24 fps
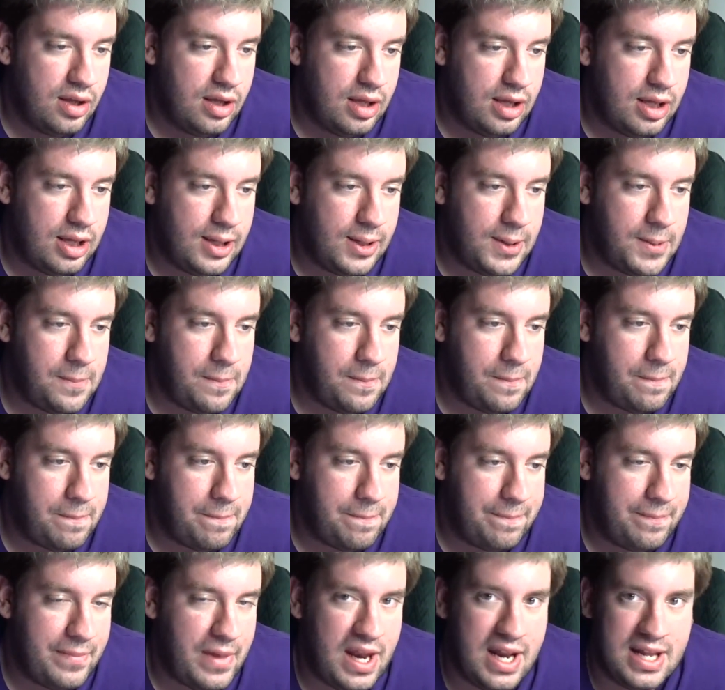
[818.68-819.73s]

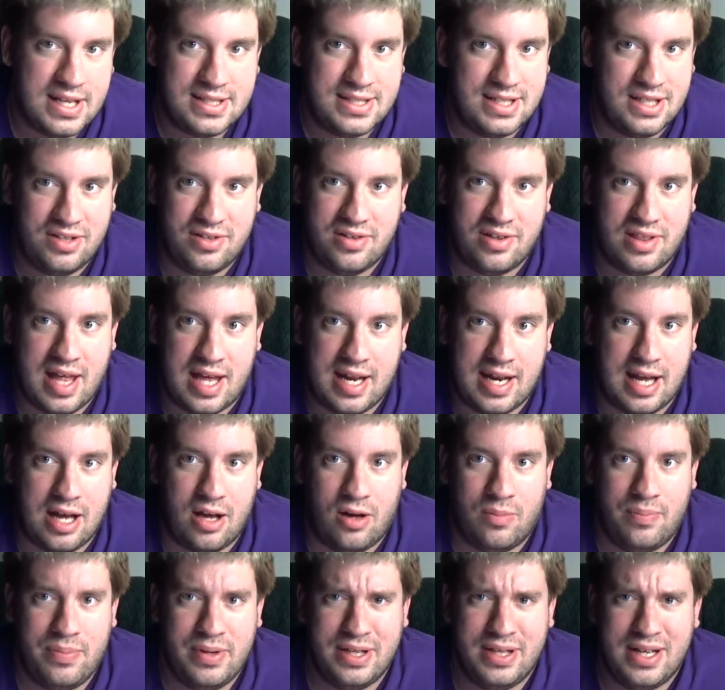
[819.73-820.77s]
And I still do that
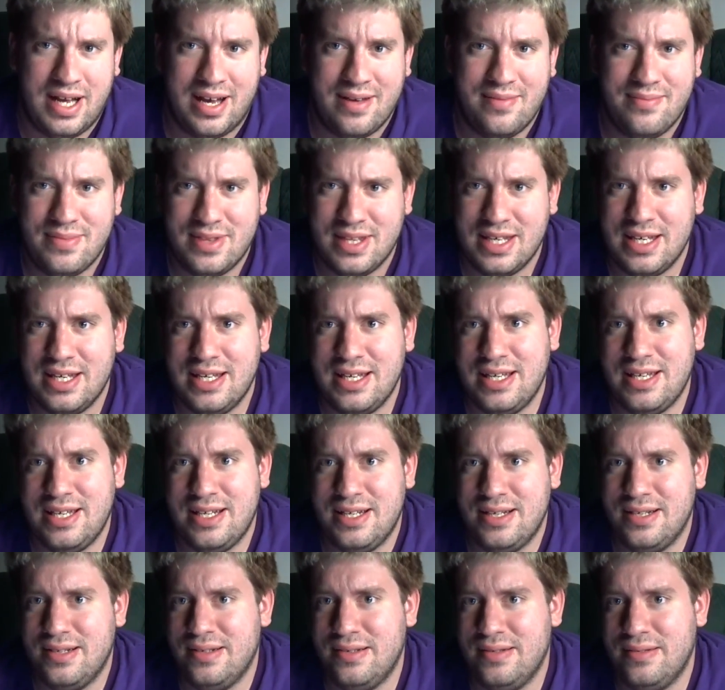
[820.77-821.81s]
now. But I'm
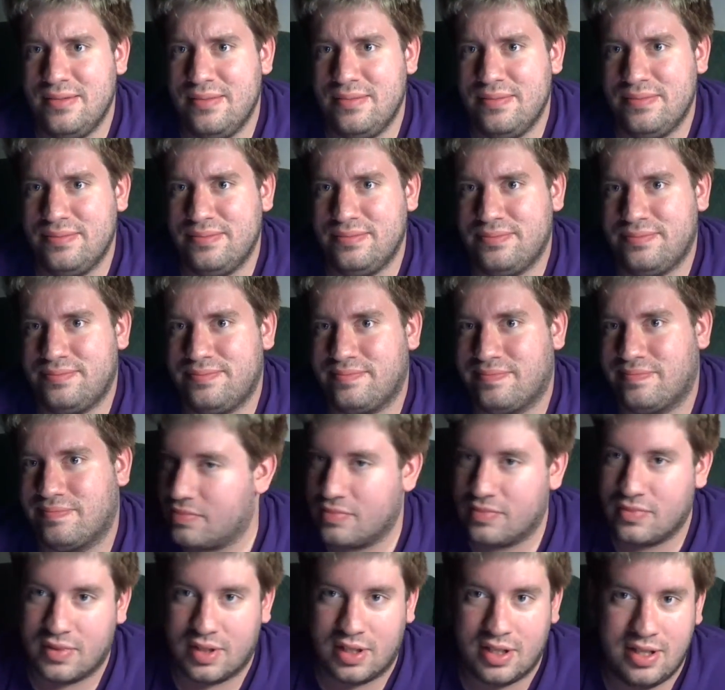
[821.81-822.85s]
thinking
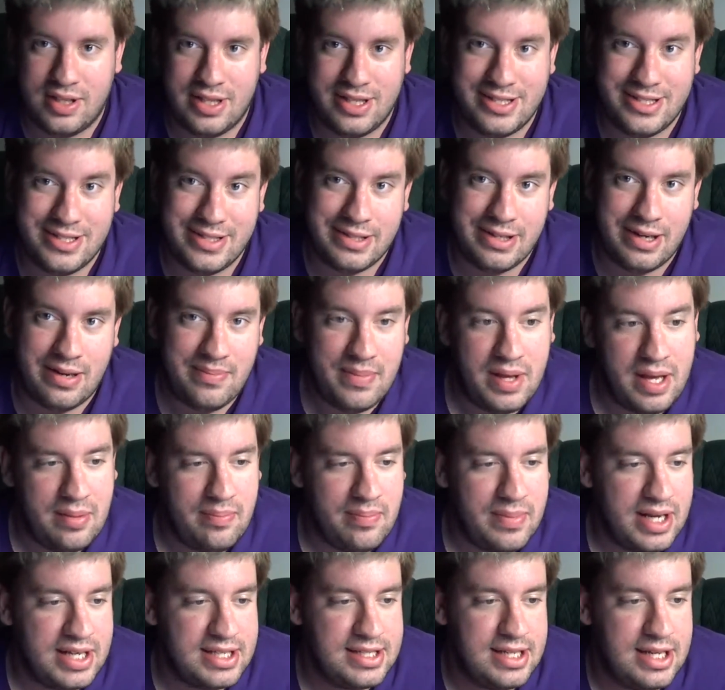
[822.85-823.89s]
this year I might
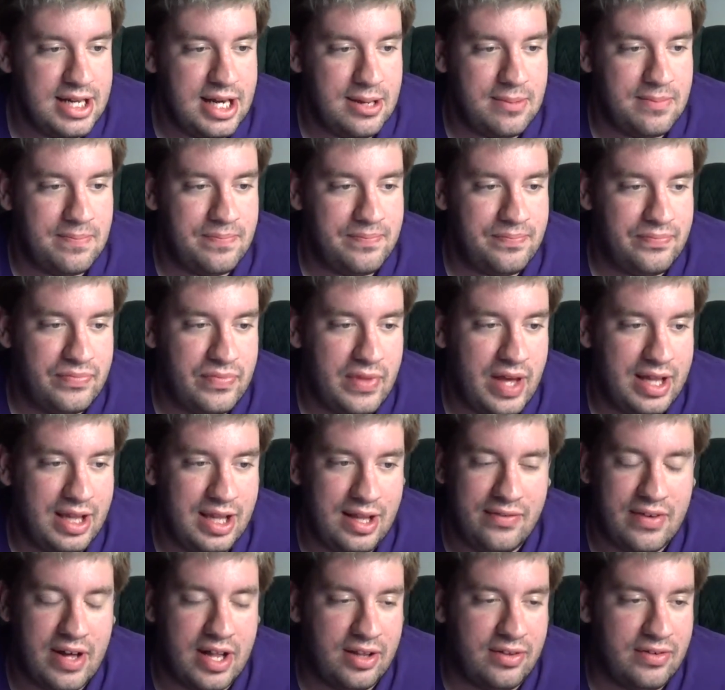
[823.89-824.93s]
mix it up. I
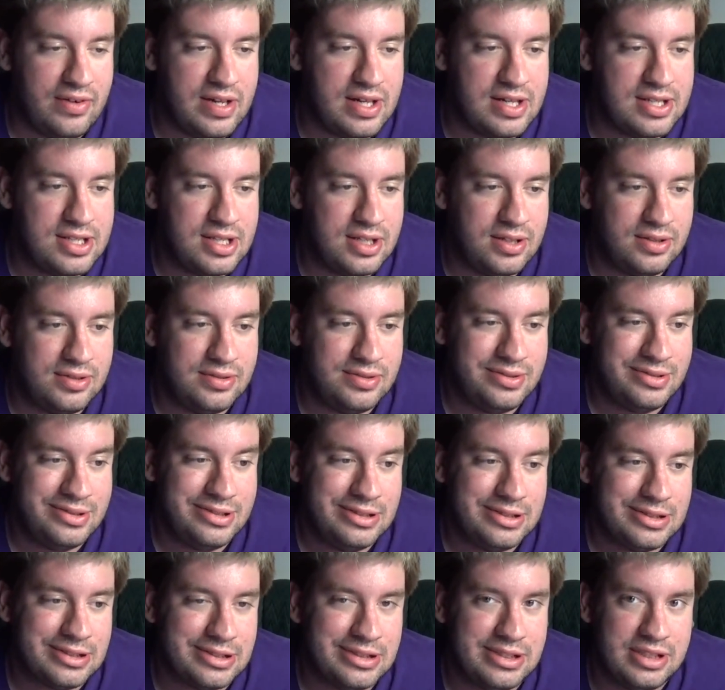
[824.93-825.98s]
love Halloween, so
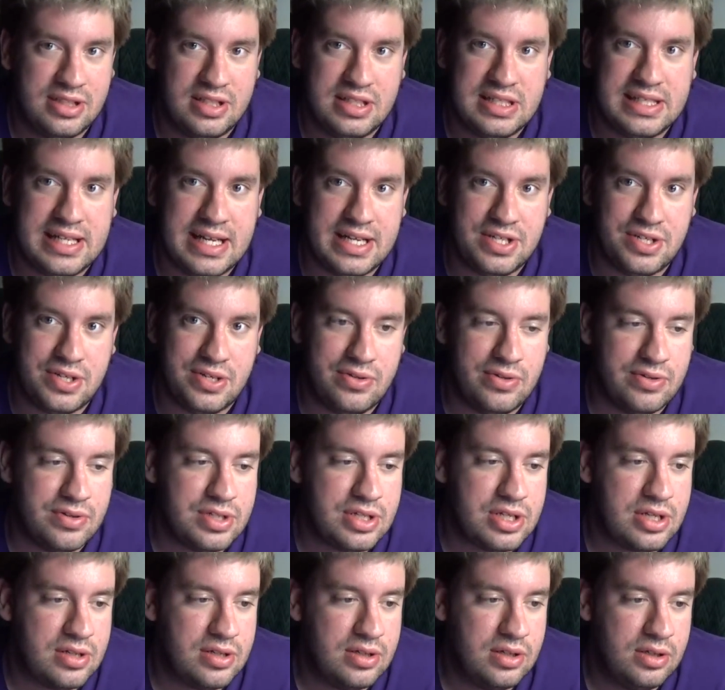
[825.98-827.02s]
stay tuned.